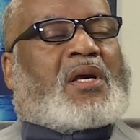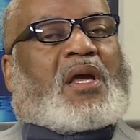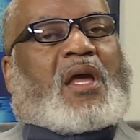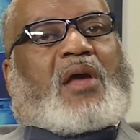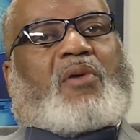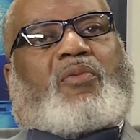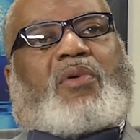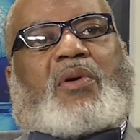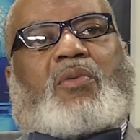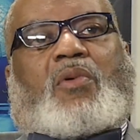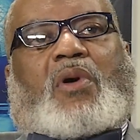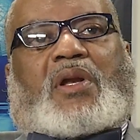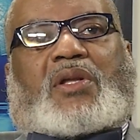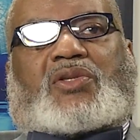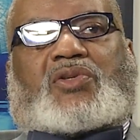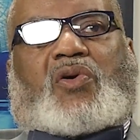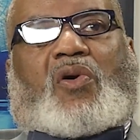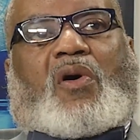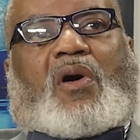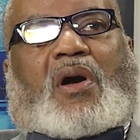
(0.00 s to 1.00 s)
And we want
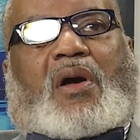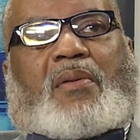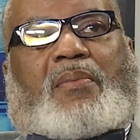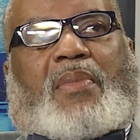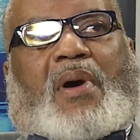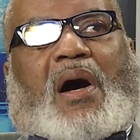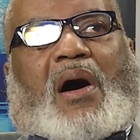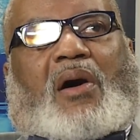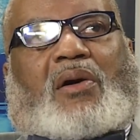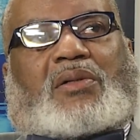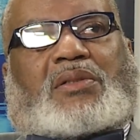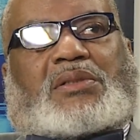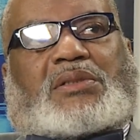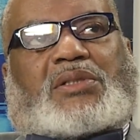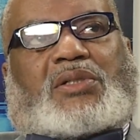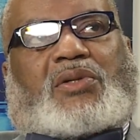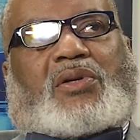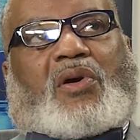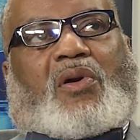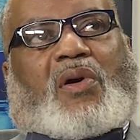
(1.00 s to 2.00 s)
to talk about,
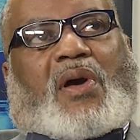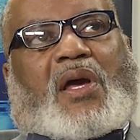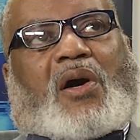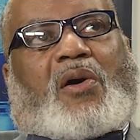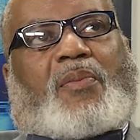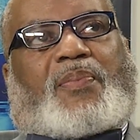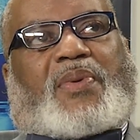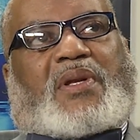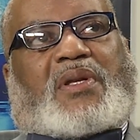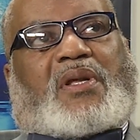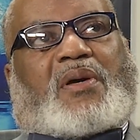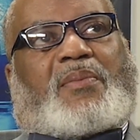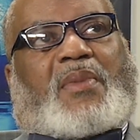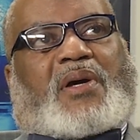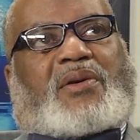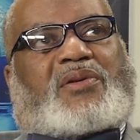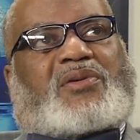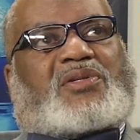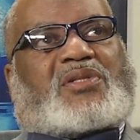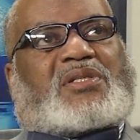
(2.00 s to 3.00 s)
helping them
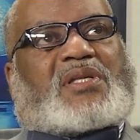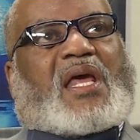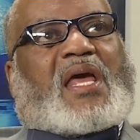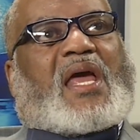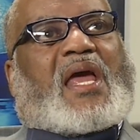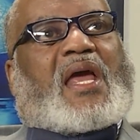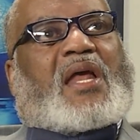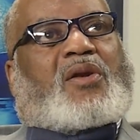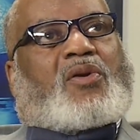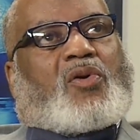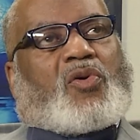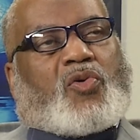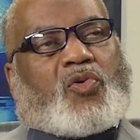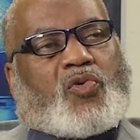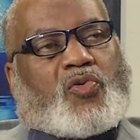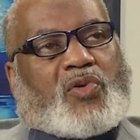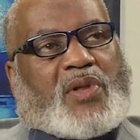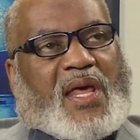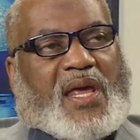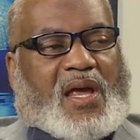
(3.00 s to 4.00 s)
understand
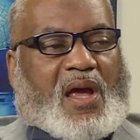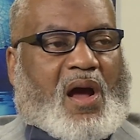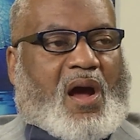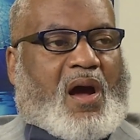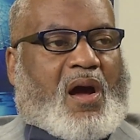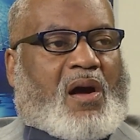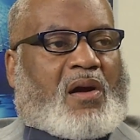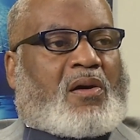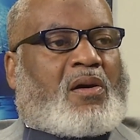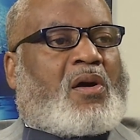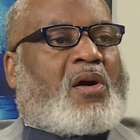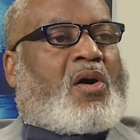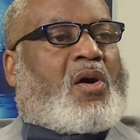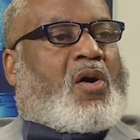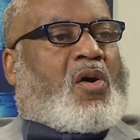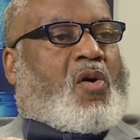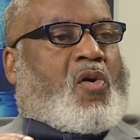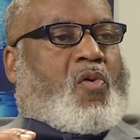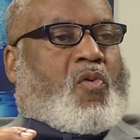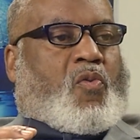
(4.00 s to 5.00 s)
who they are,
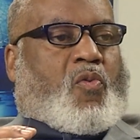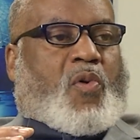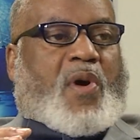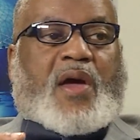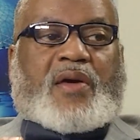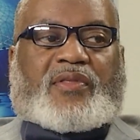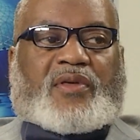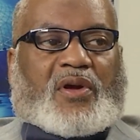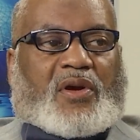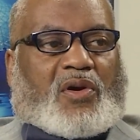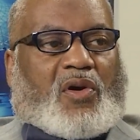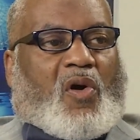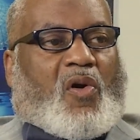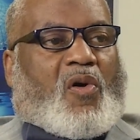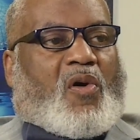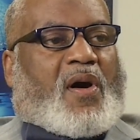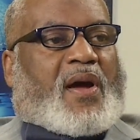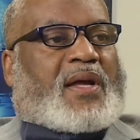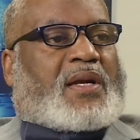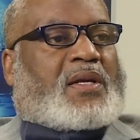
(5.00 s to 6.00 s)
where they're
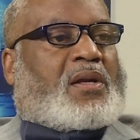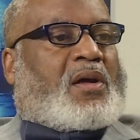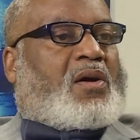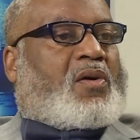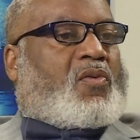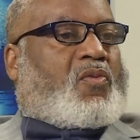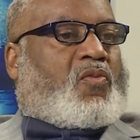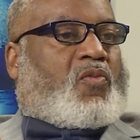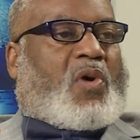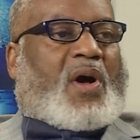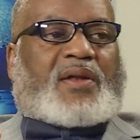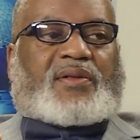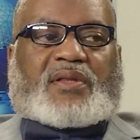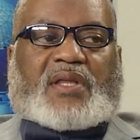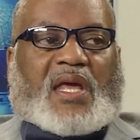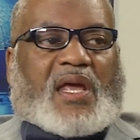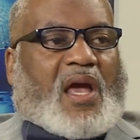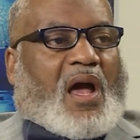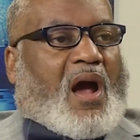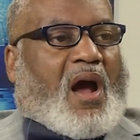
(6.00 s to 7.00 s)
going, what
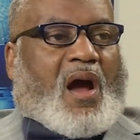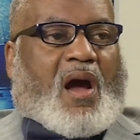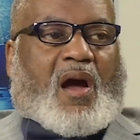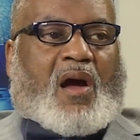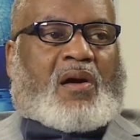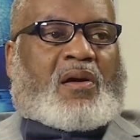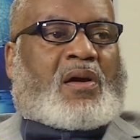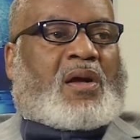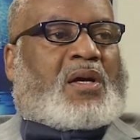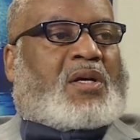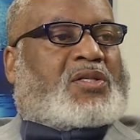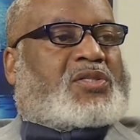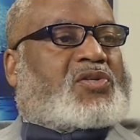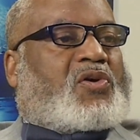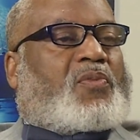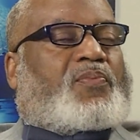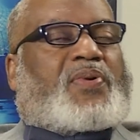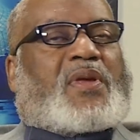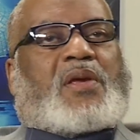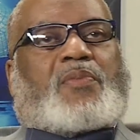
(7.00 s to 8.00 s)
they are, so
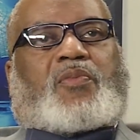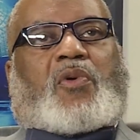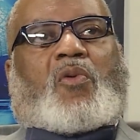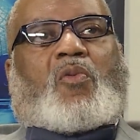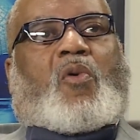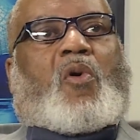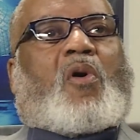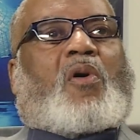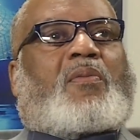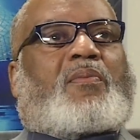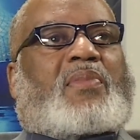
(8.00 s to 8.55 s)
people won't